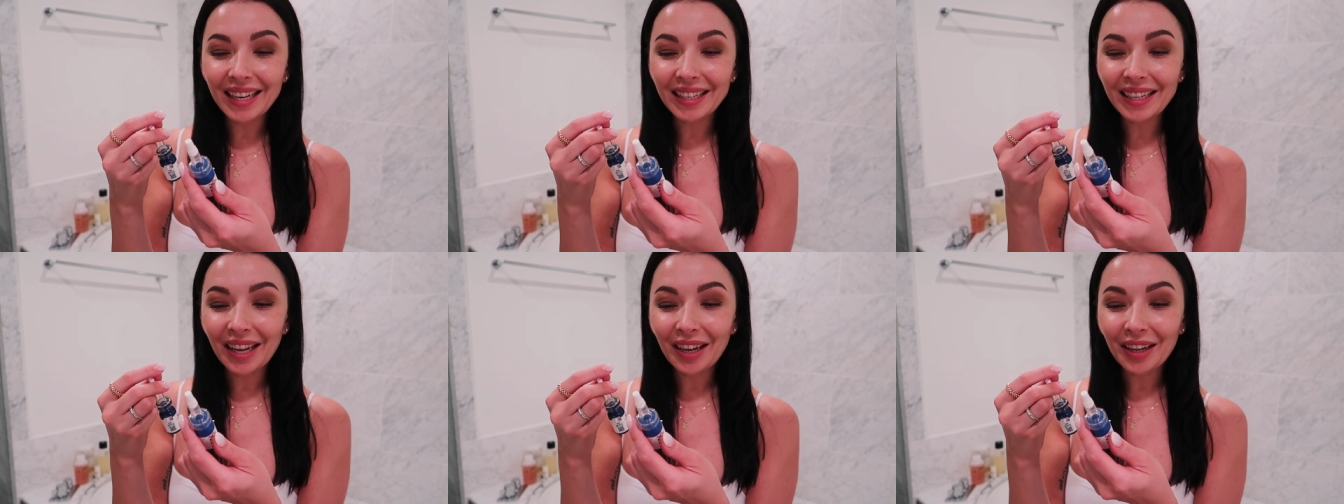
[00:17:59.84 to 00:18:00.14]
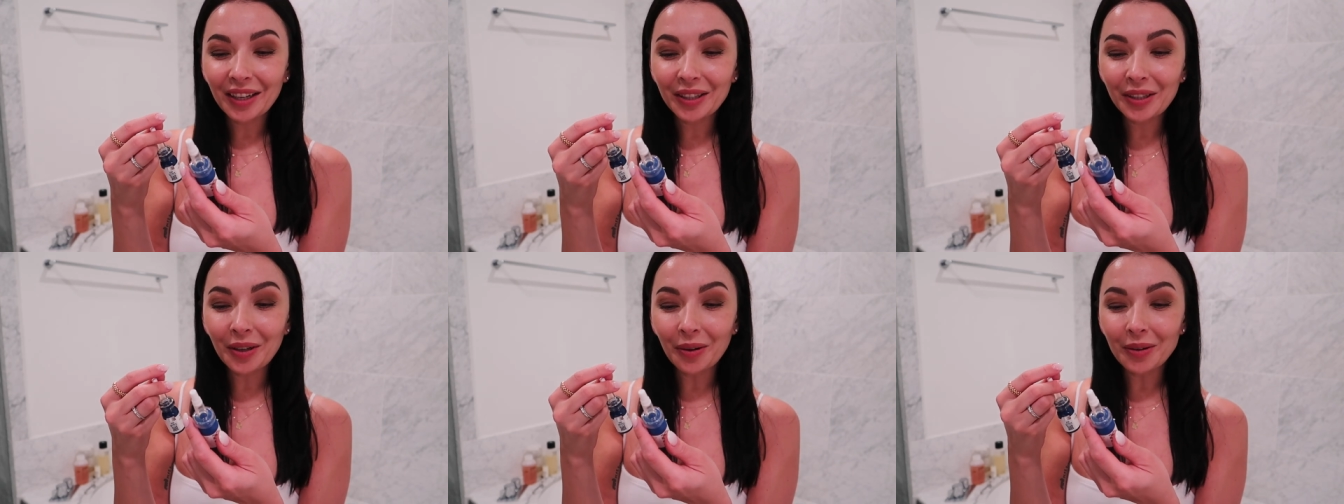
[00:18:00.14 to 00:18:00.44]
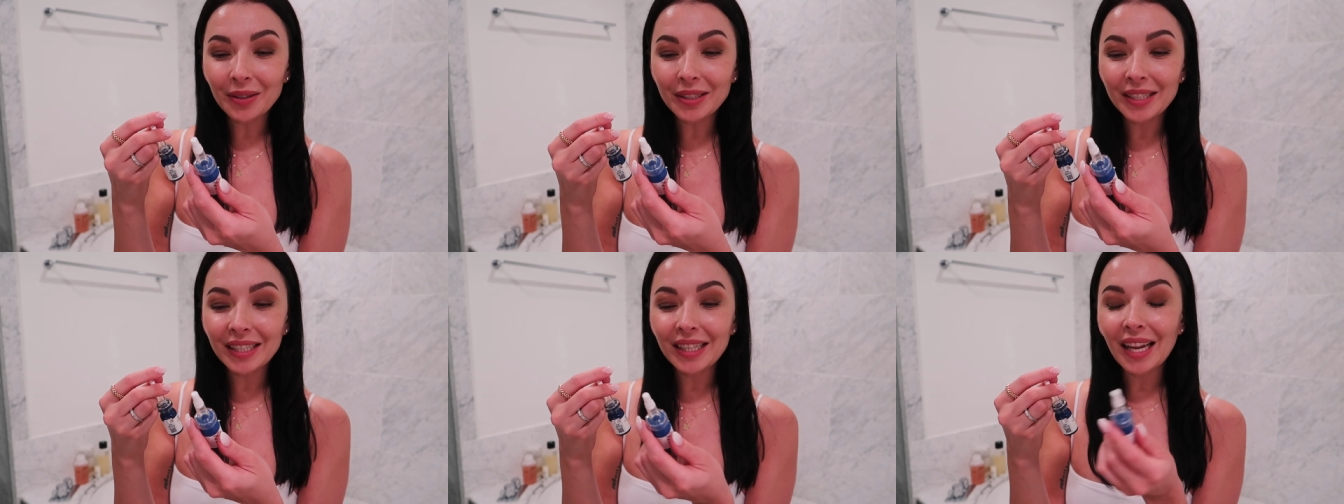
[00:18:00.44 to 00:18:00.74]
and
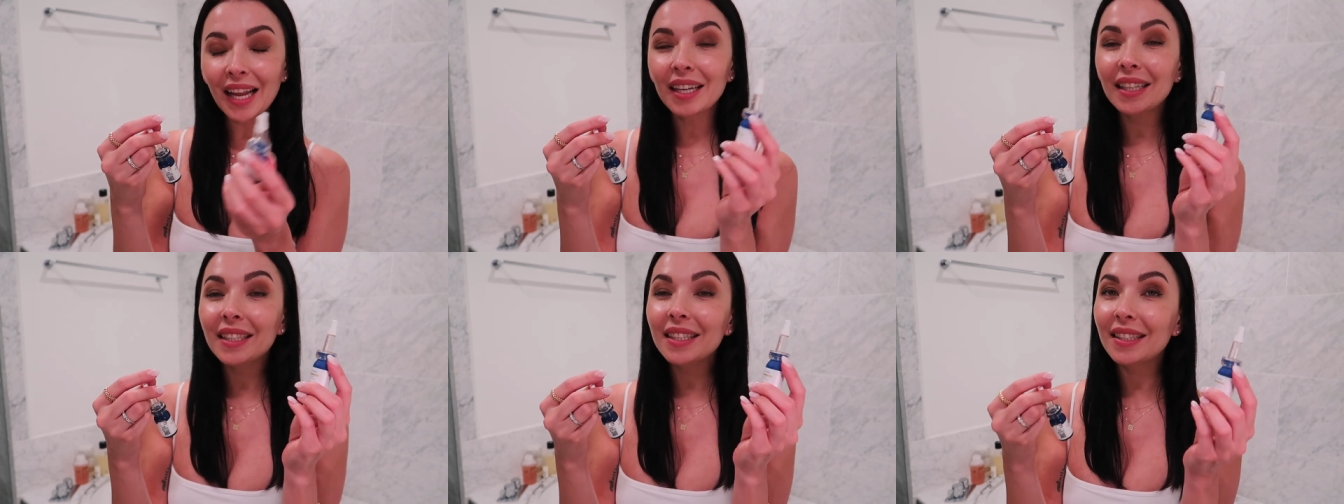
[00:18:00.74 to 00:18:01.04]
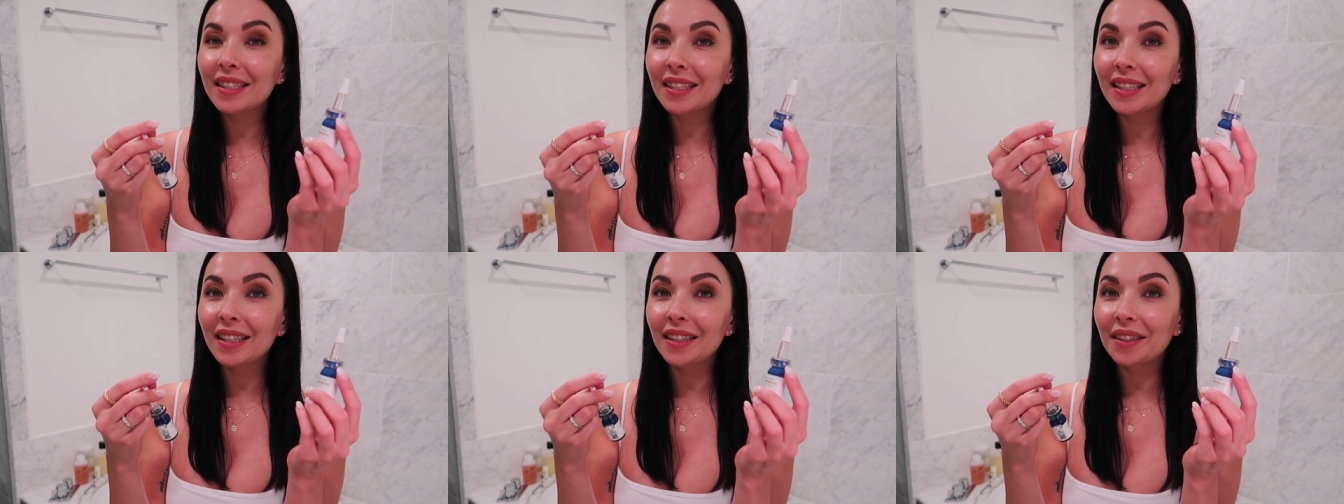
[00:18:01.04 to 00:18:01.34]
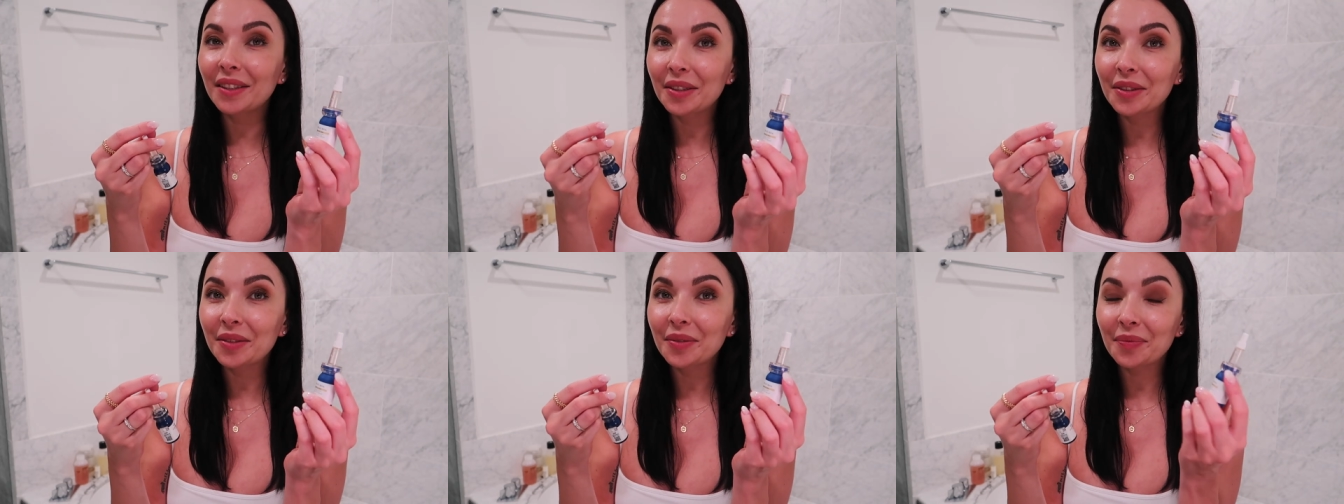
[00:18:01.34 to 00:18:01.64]
Golden
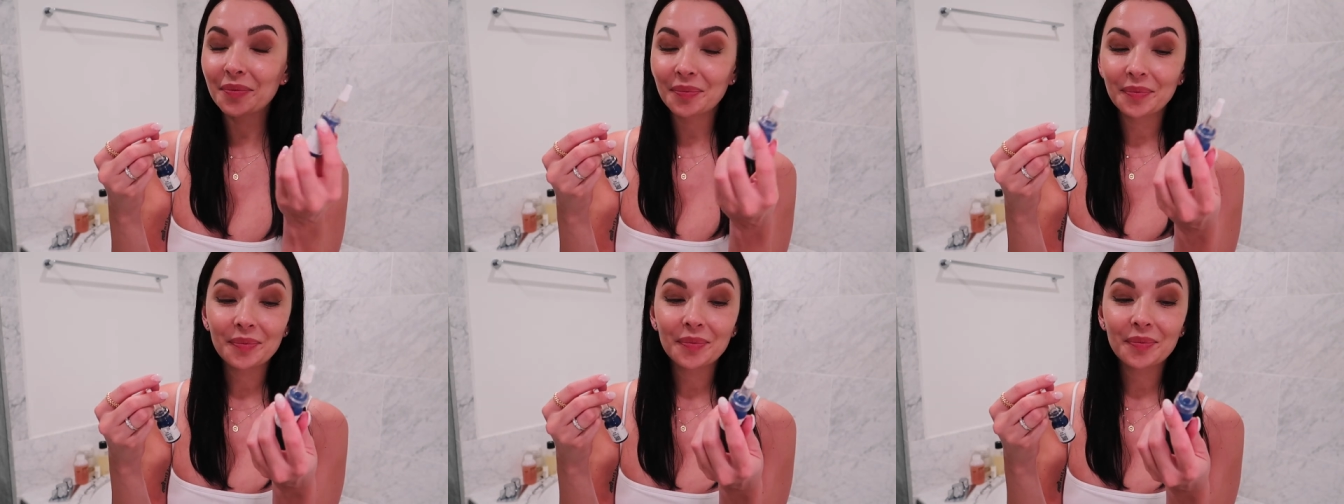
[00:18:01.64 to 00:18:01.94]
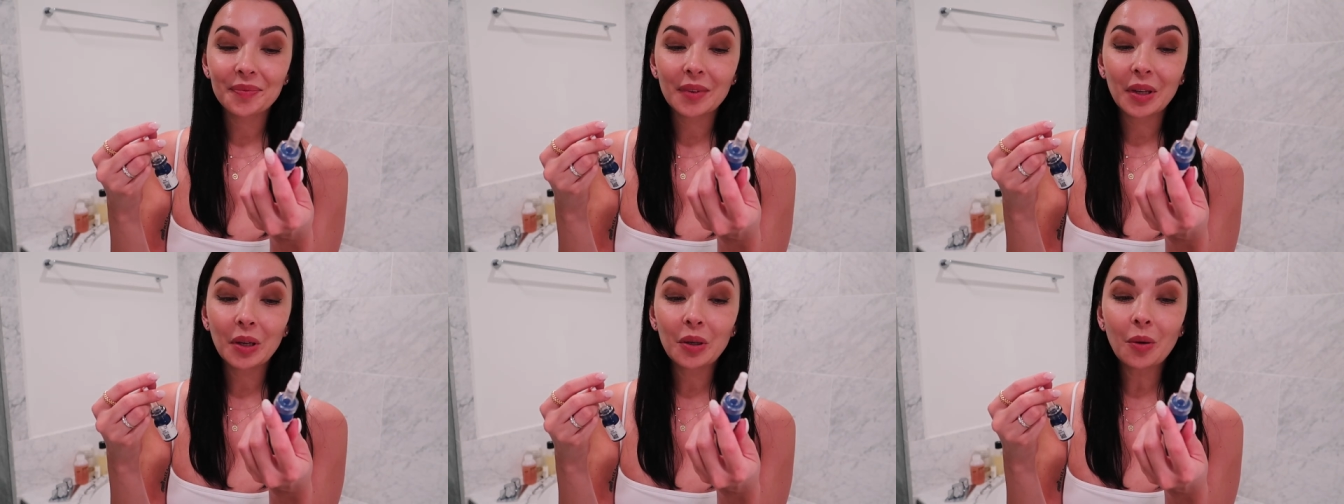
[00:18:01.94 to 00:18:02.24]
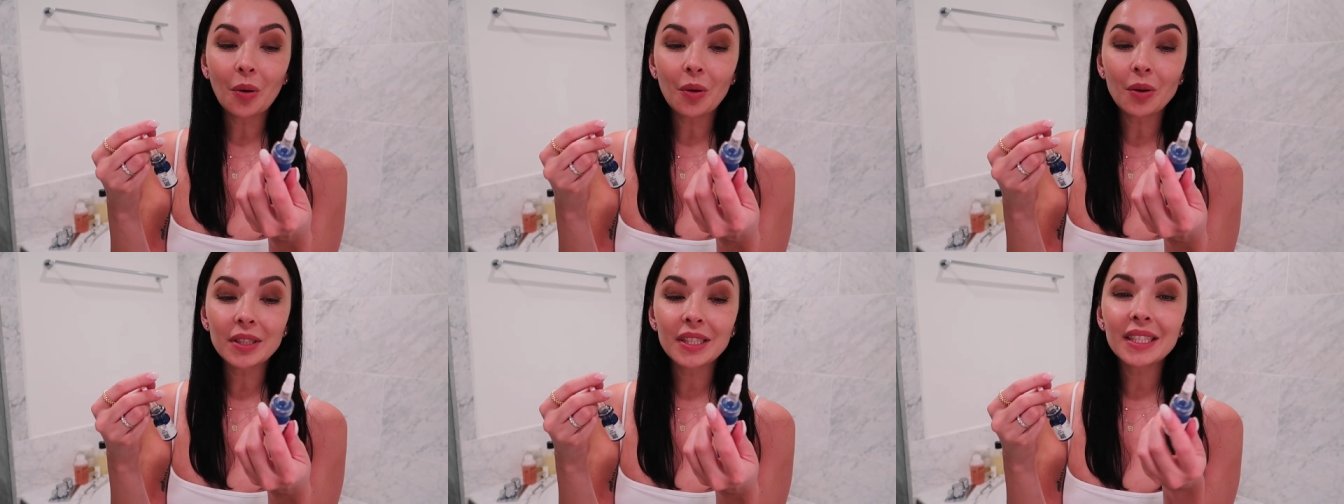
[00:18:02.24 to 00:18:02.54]
Elixir
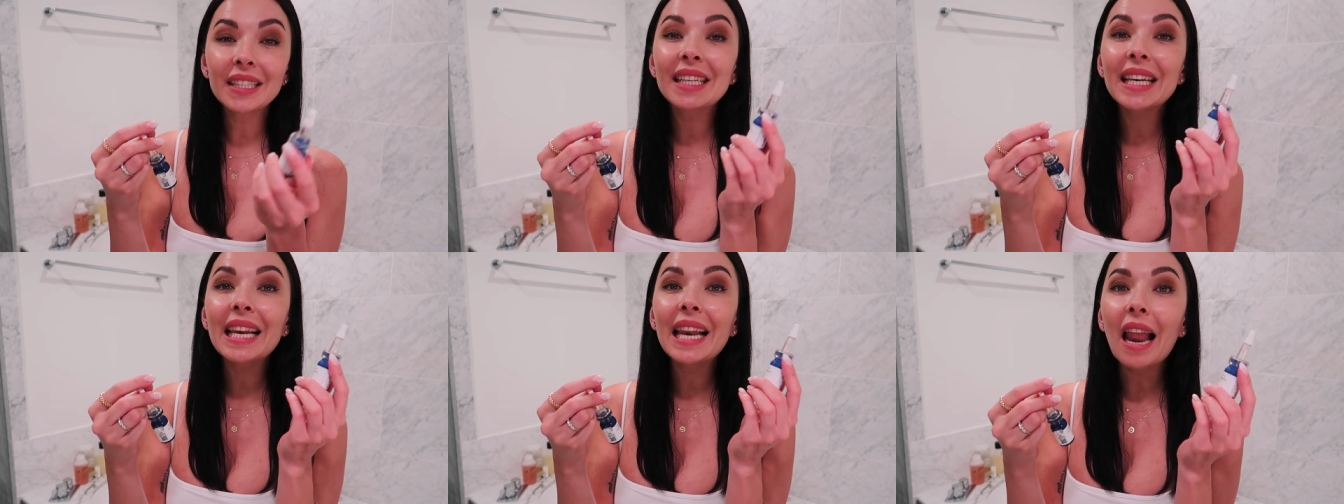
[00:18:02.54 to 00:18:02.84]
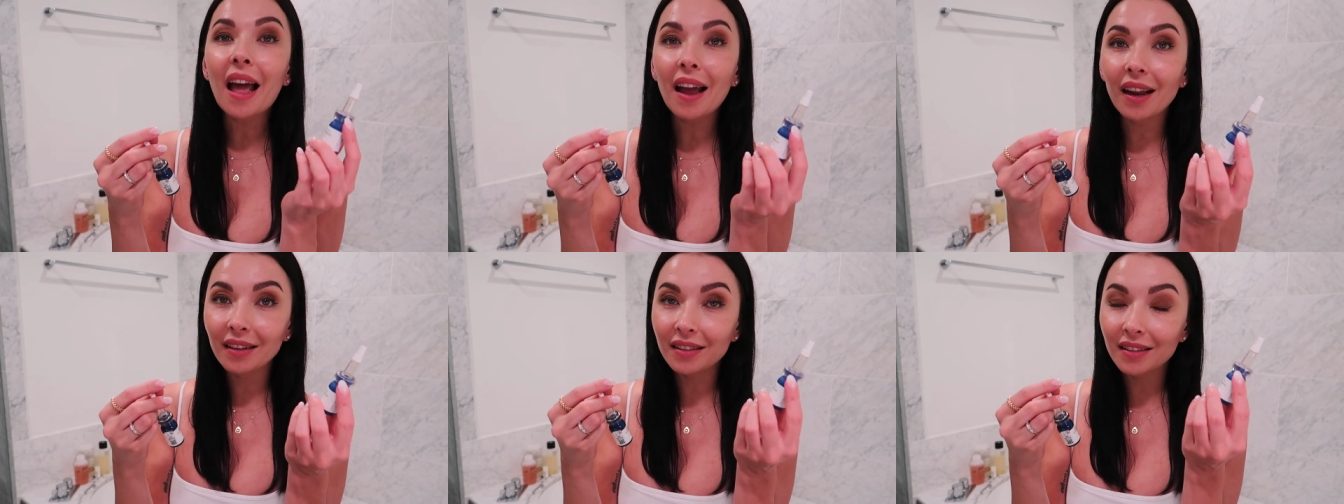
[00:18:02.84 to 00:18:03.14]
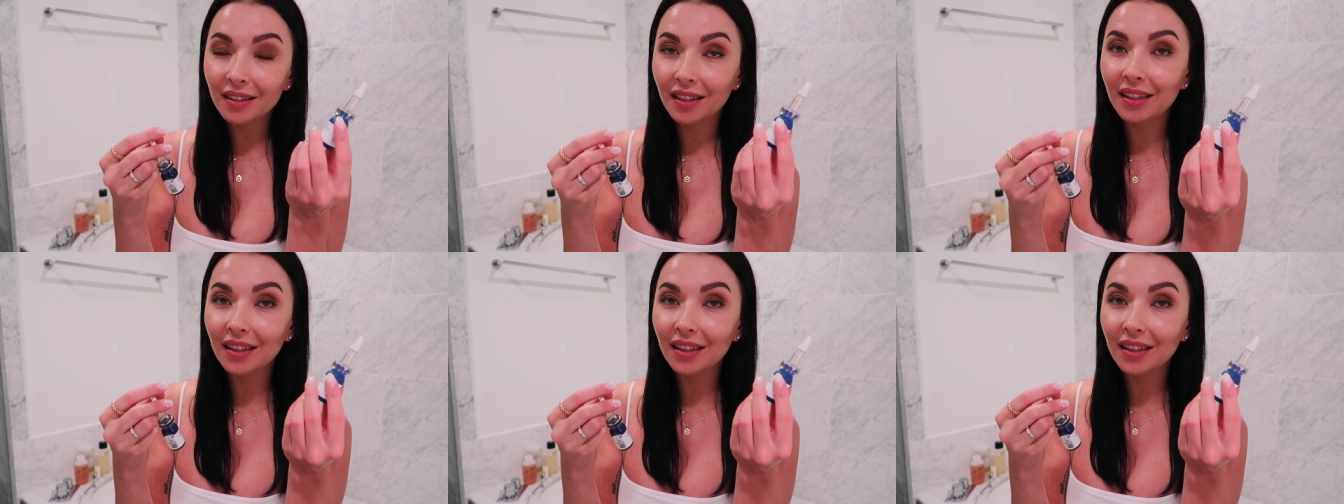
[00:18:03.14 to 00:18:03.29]
golden light